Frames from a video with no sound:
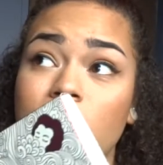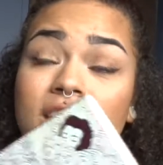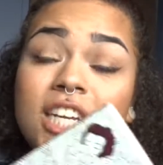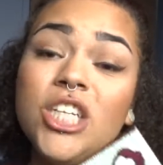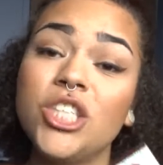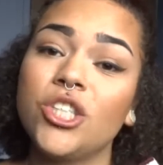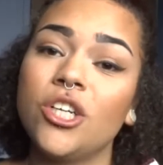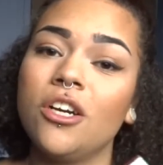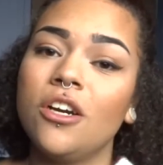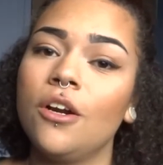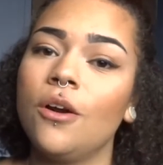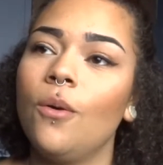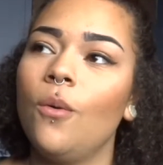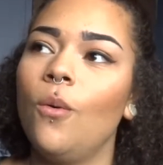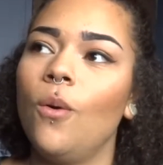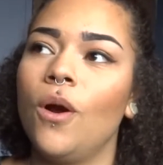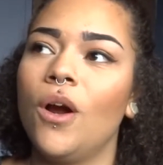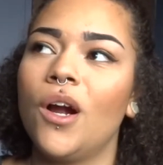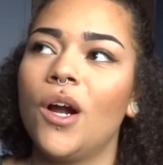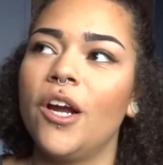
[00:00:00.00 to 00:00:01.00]
teacher
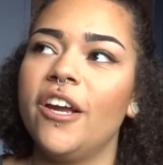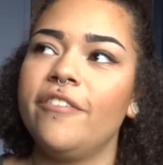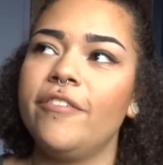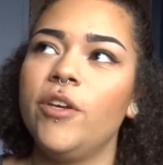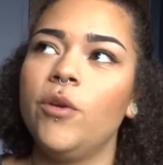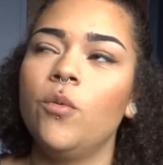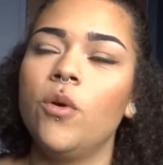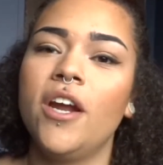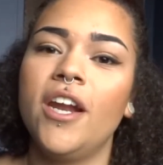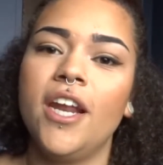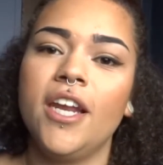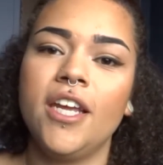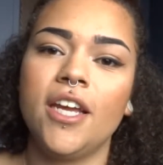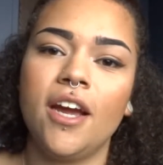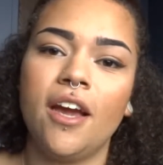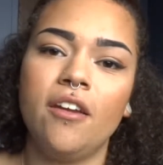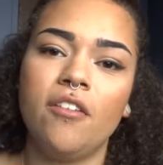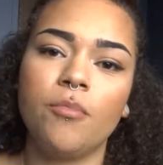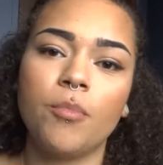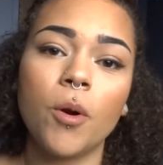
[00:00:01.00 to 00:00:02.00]
or if you run any
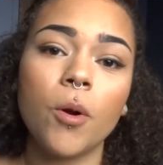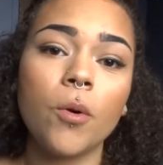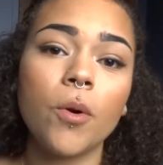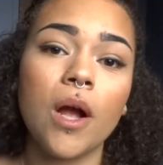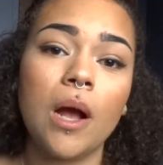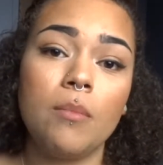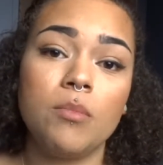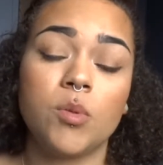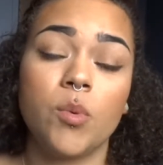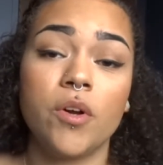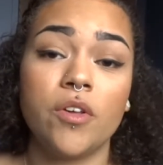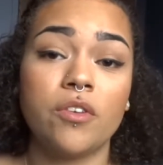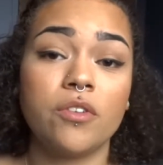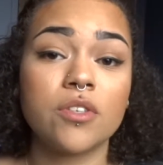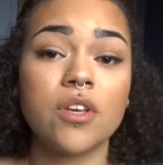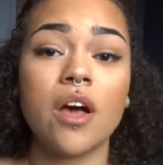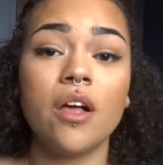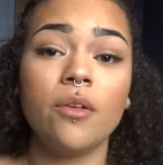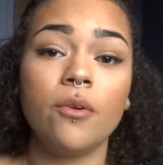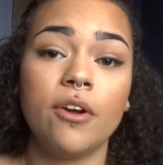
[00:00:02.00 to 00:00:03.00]
kind of programs where
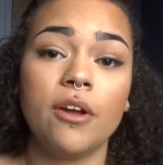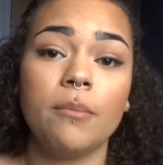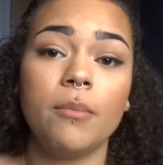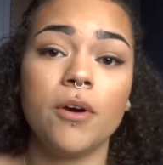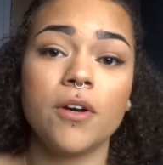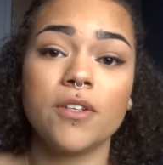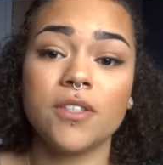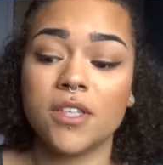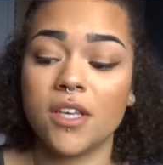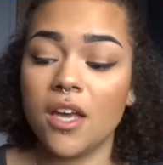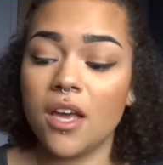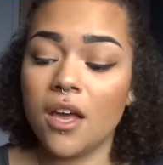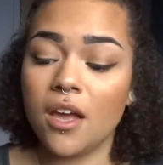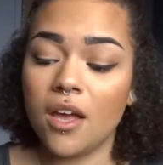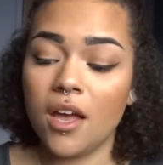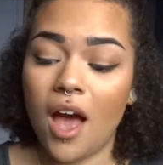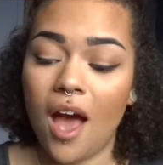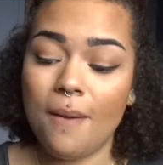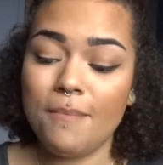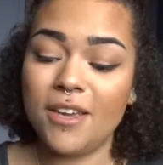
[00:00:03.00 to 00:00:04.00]
there's coloring books,
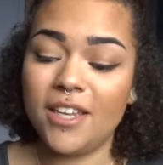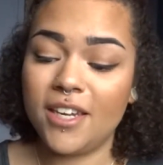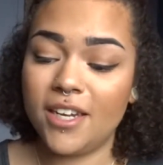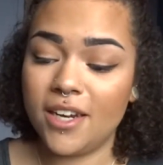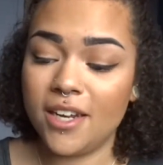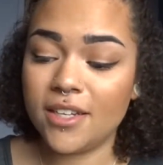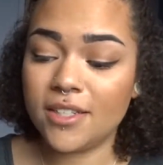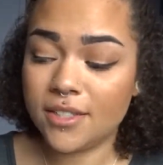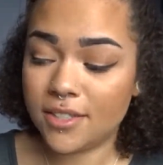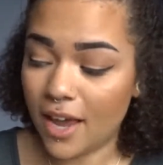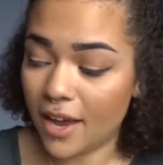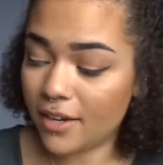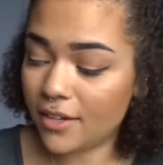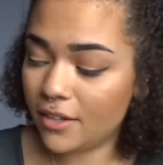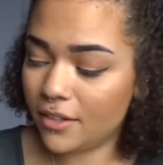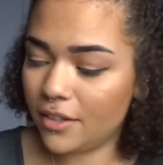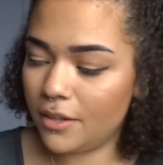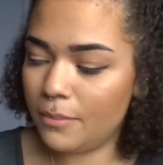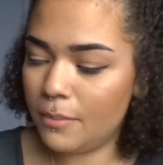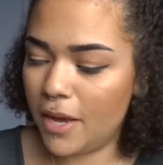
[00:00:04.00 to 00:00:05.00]
I mean, it is
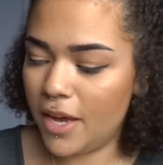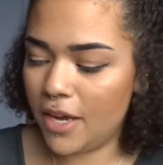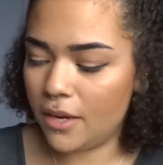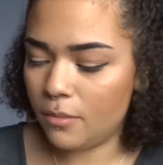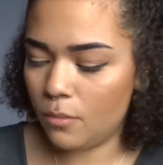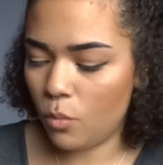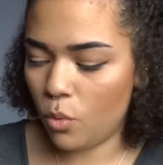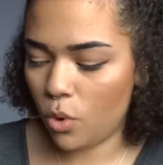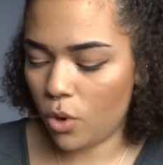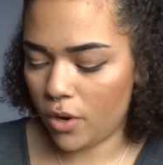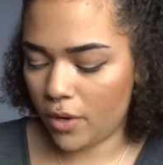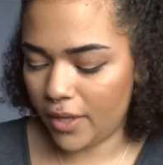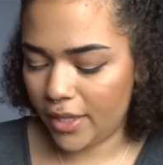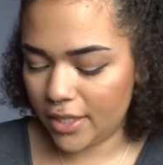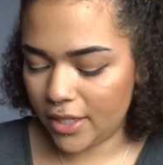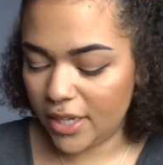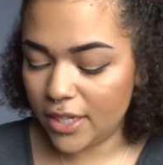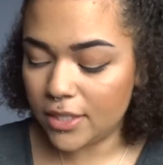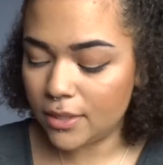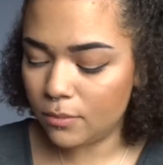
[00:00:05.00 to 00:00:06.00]
technically made more,
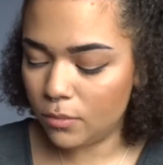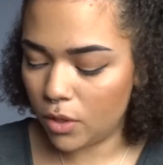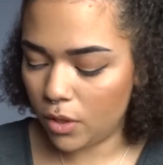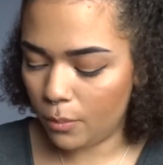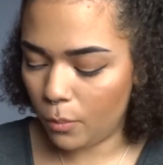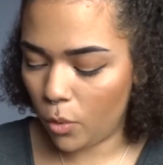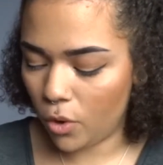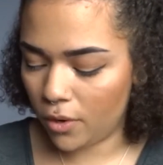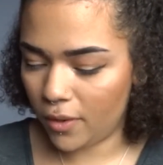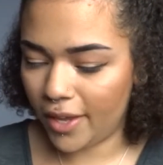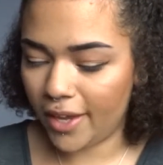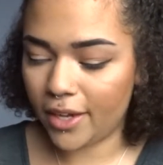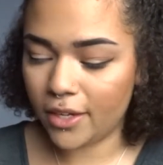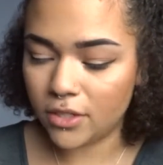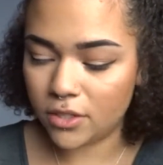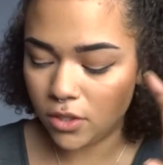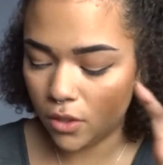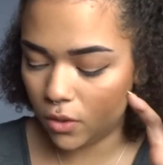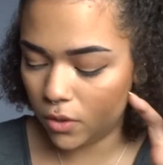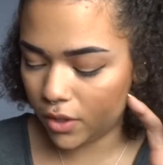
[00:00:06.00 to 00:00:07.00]
it is in the more like
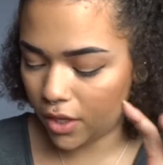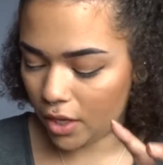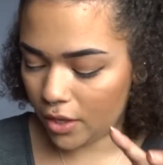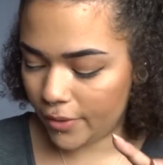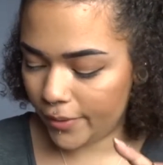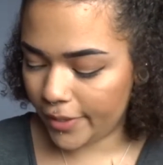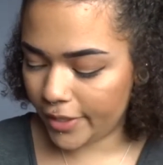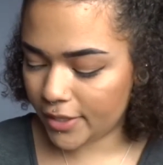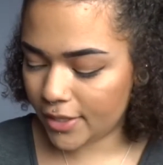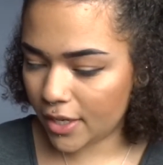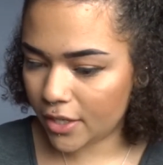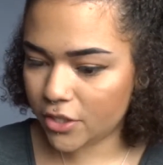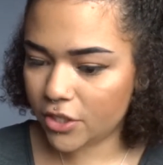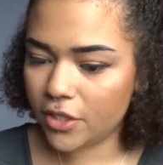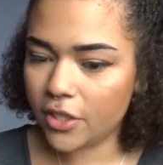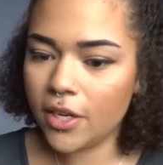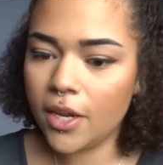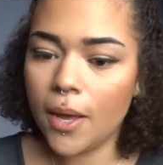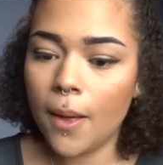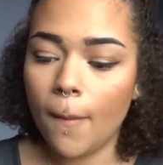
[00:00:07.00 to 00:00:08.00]
adult coloring
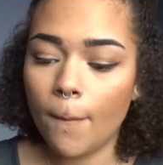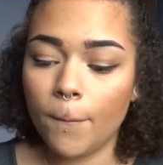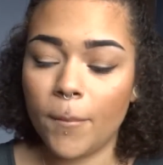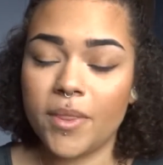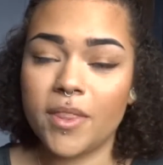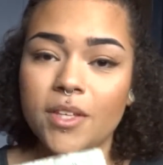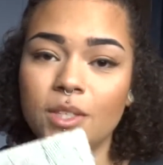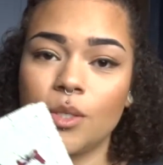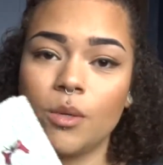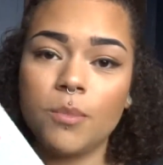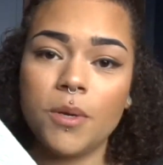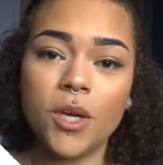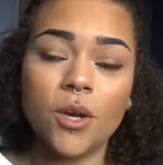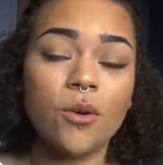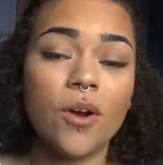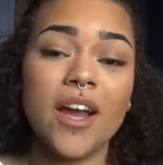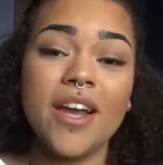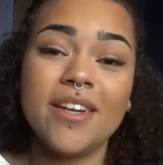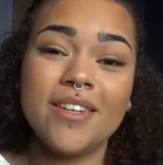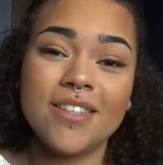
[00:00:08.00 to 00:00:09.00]
section, but this would be
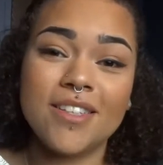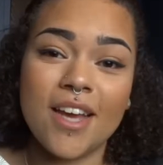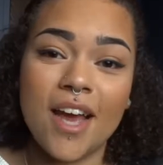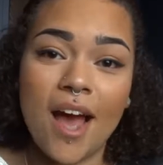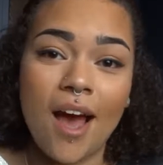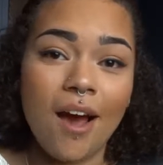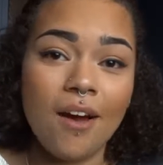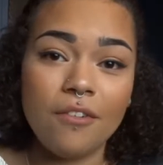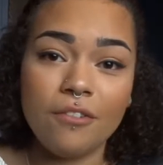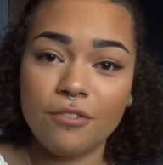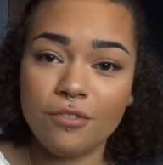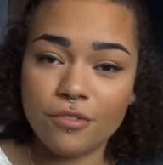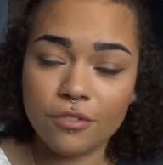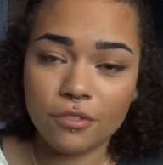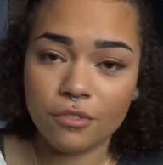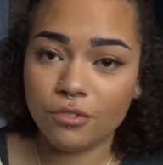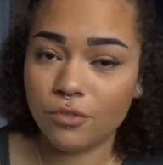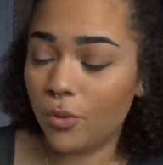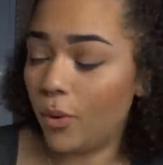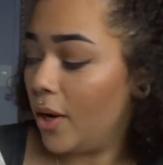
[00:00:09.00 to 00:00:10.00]
great to have
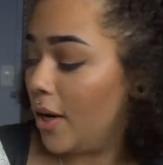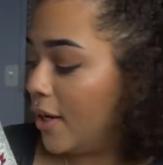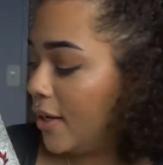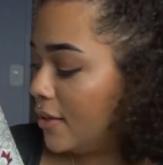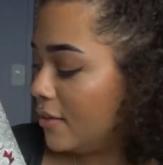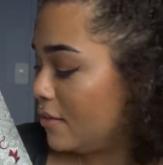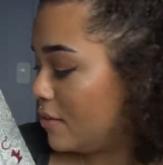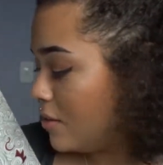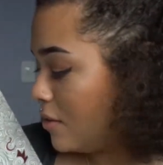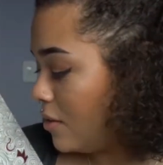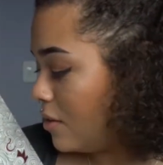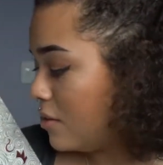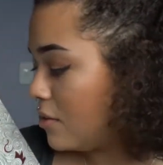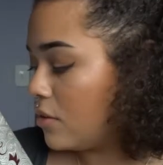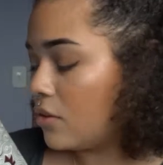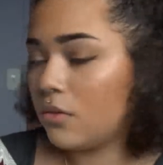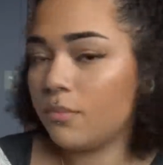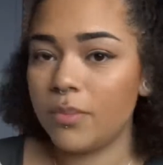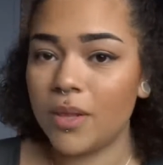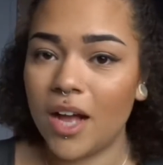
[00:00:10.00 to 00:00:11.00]
for little
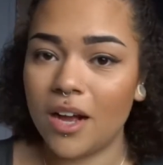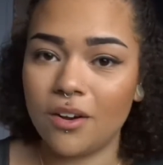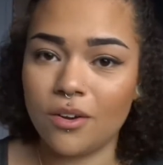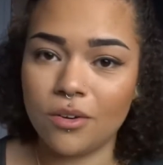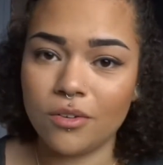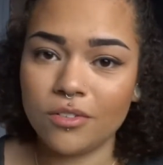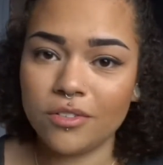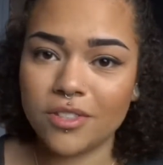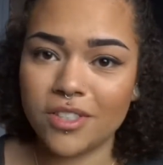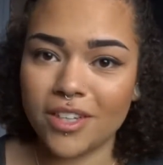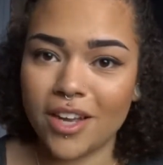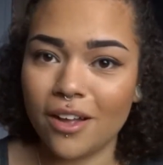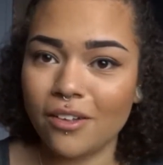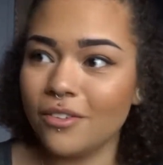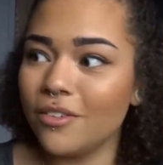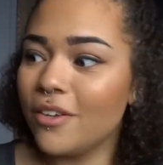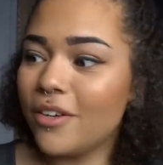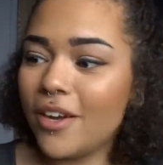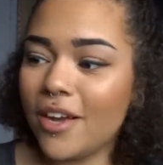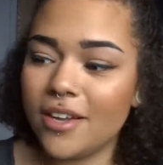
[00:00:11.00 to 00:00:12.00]
black girls to
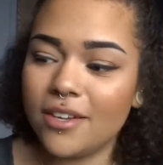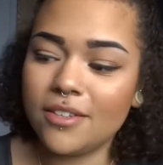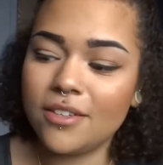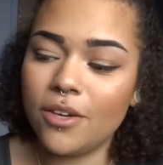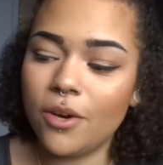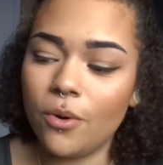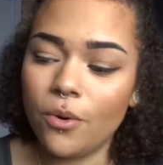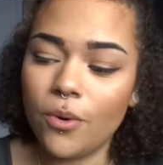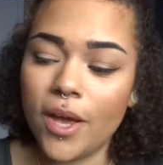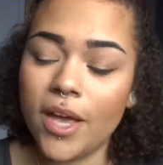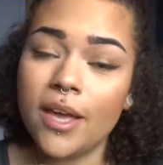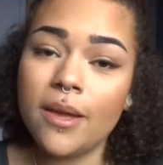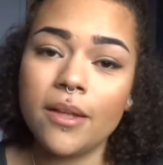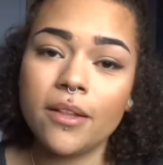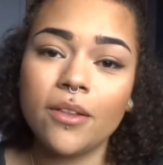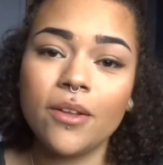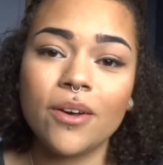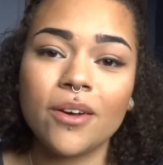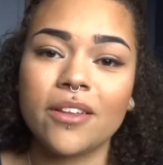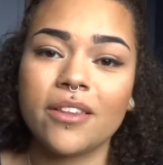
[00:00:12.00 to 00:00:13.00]
color and go, hey,
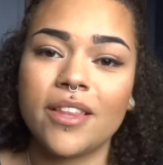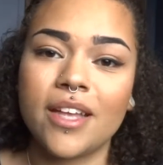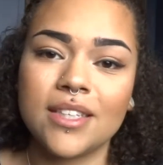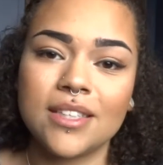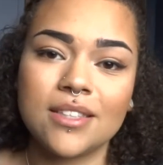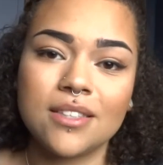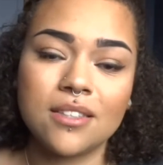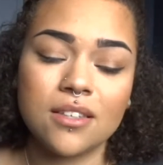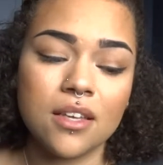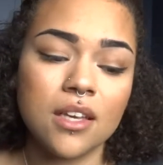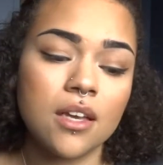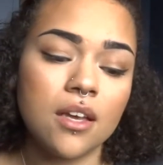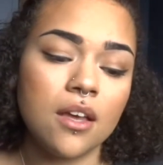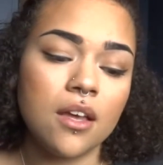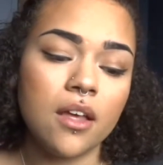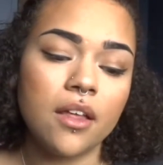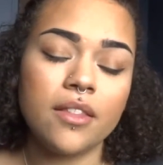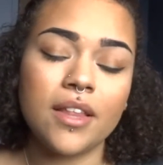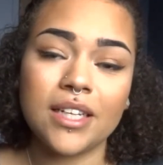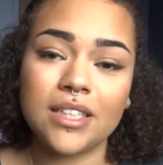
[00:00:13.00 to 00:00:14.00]
look, that's
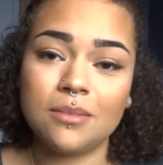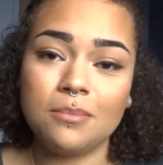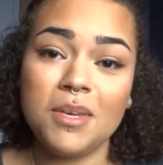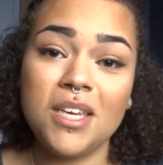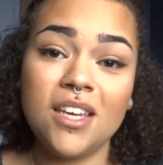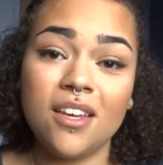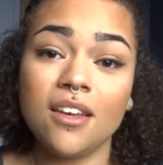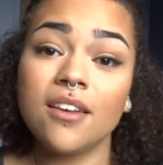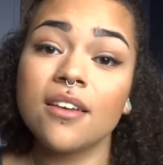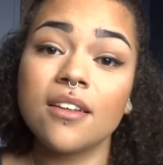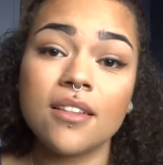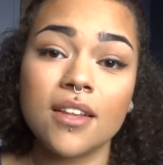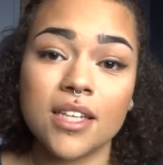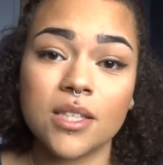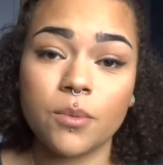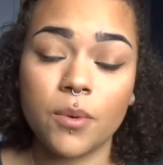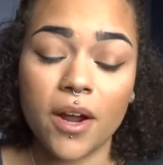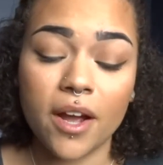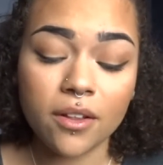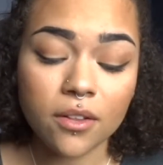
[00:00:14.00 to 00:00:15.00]
me.
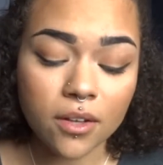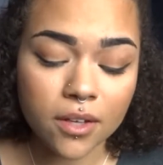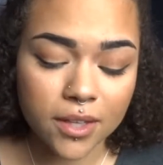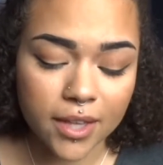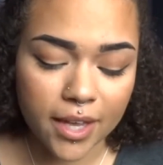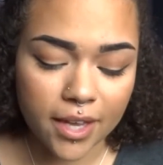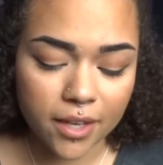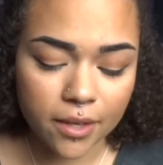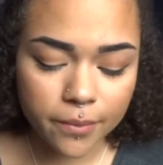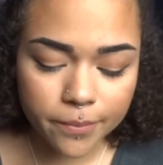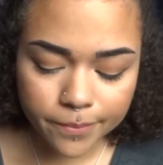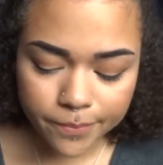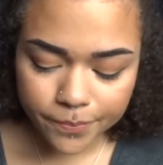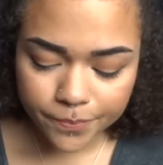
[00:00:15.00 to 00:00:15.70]
That's what I look like.